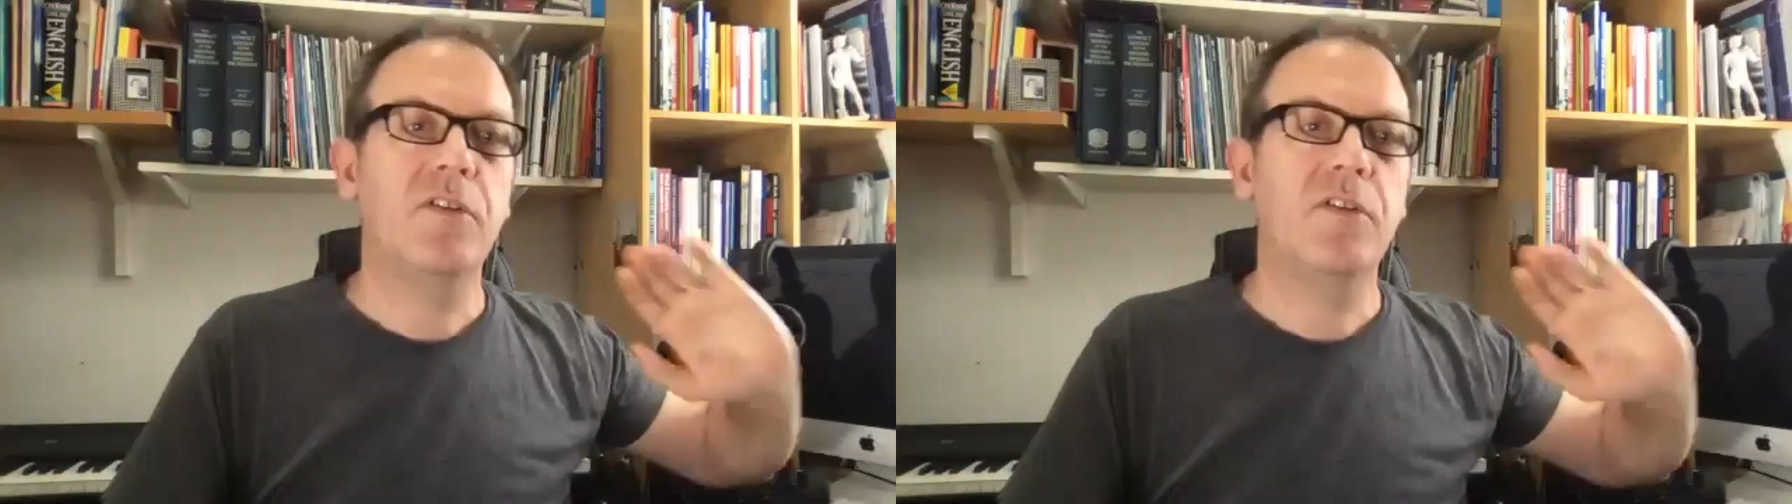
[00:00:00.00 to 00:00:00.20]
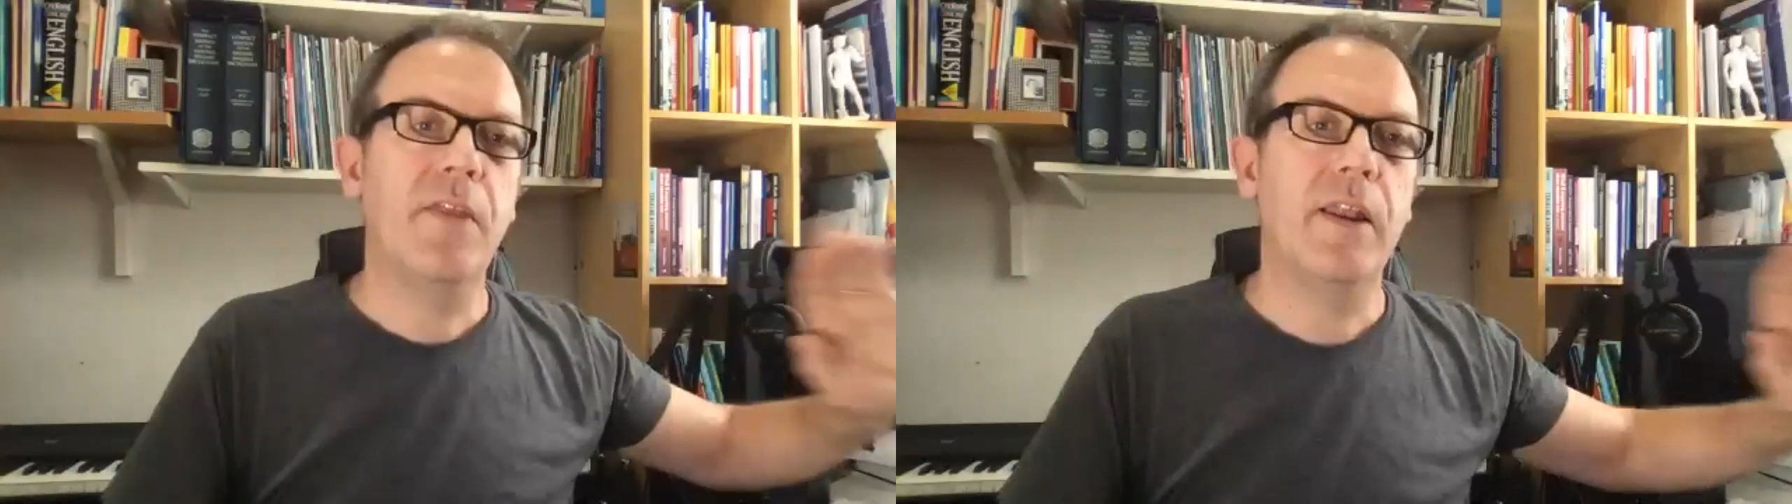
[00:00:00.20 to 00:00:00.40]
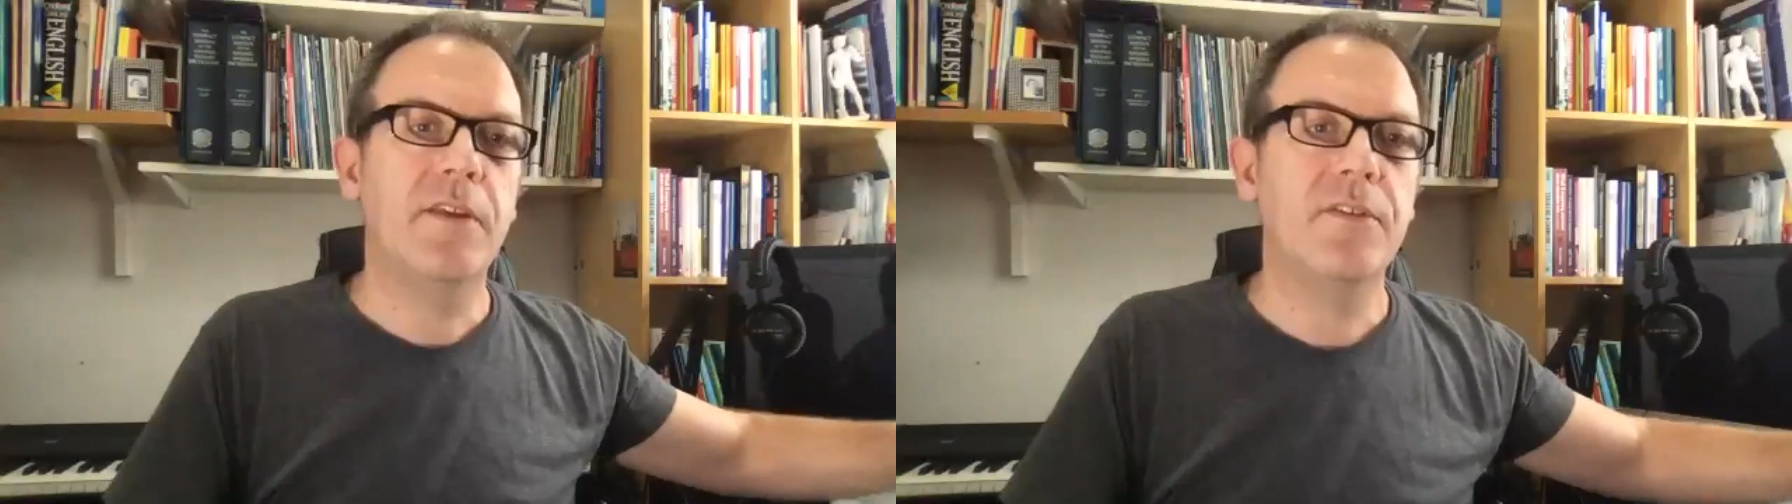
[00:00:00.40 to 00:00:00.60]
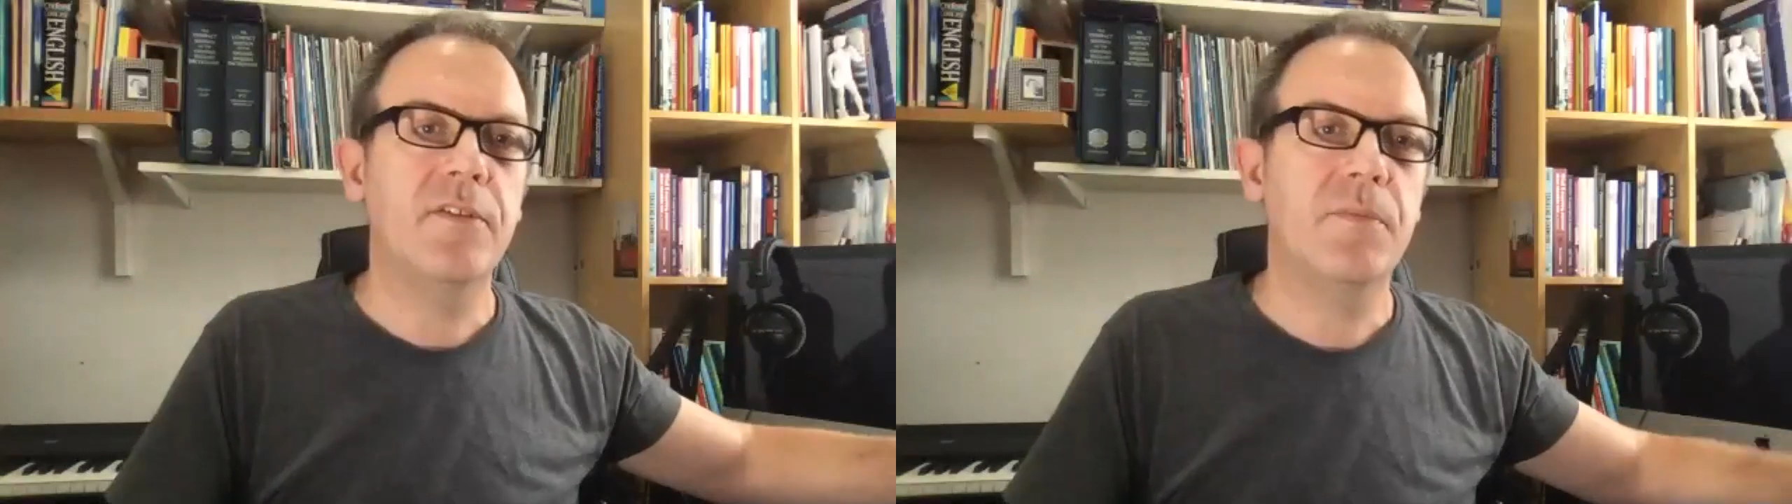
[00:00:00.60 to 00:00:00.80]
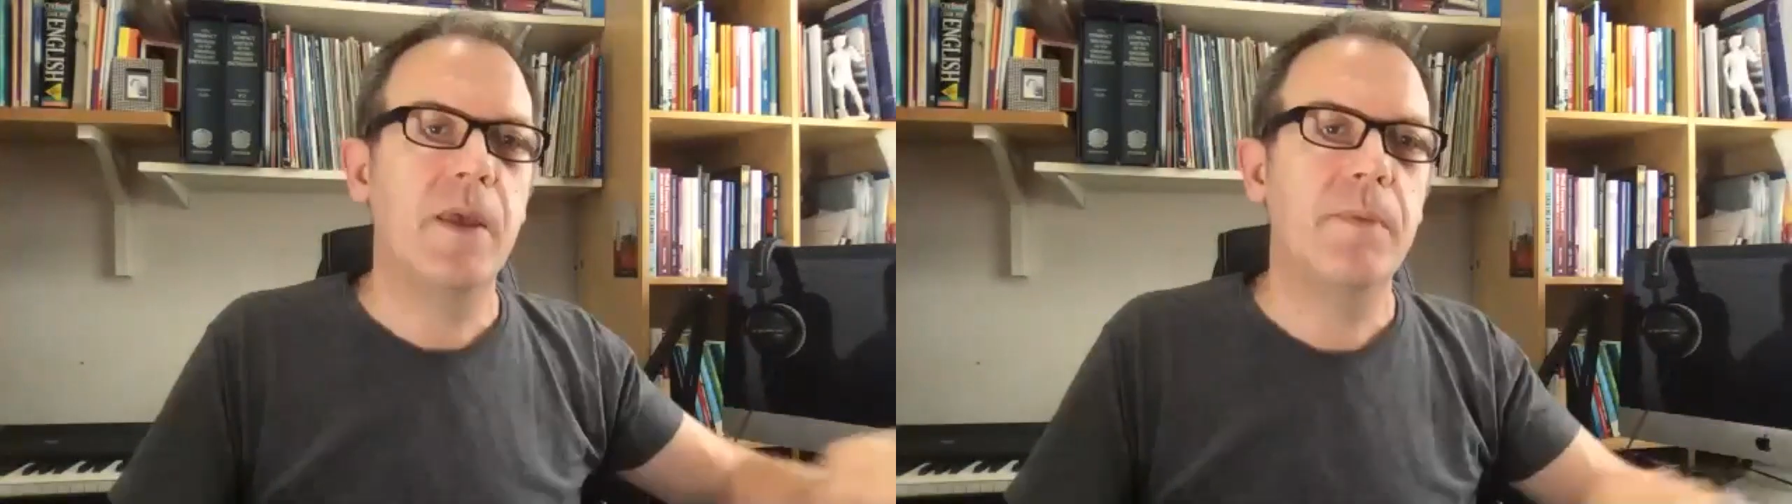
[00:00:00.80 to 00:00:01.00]
of other
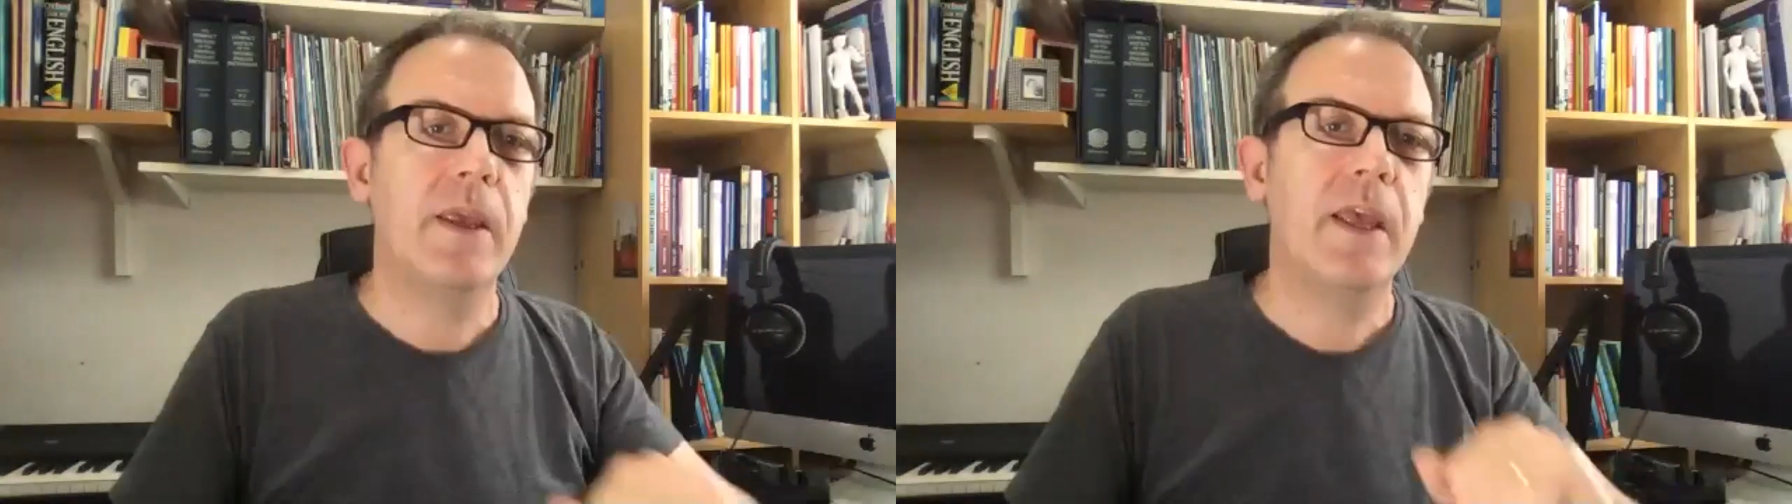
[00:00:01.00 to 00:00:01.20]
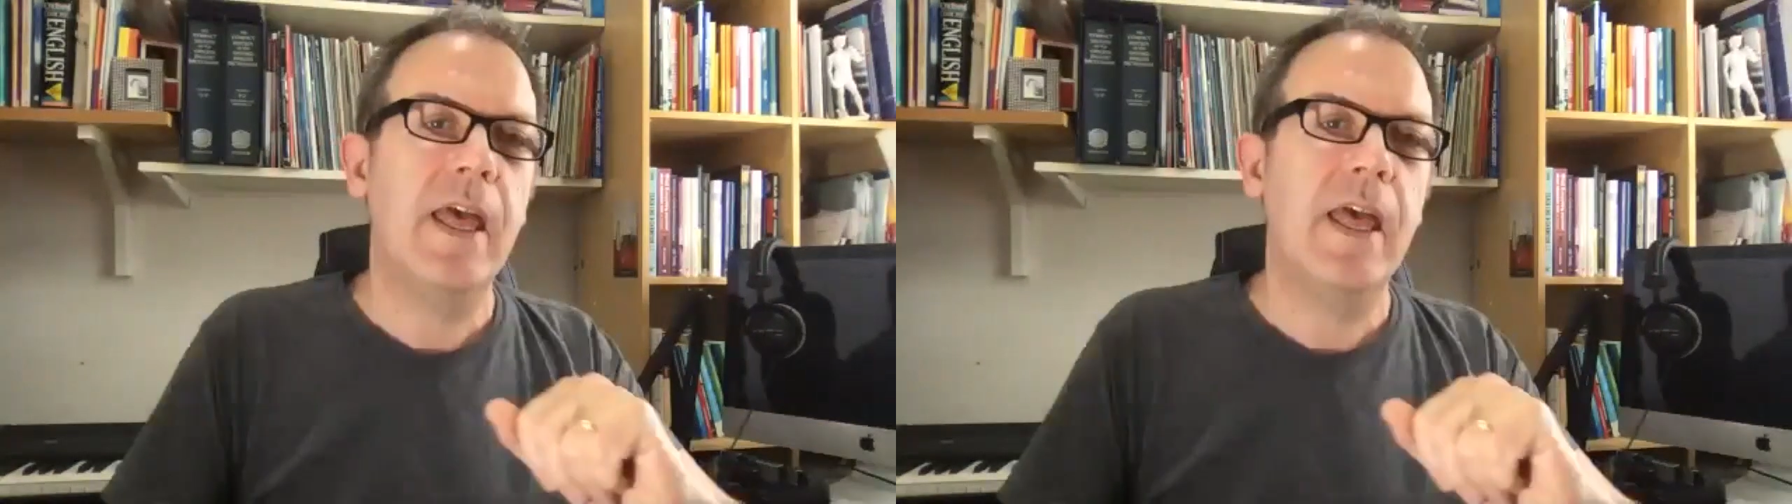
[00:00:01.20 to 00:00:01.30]
lessons maybe,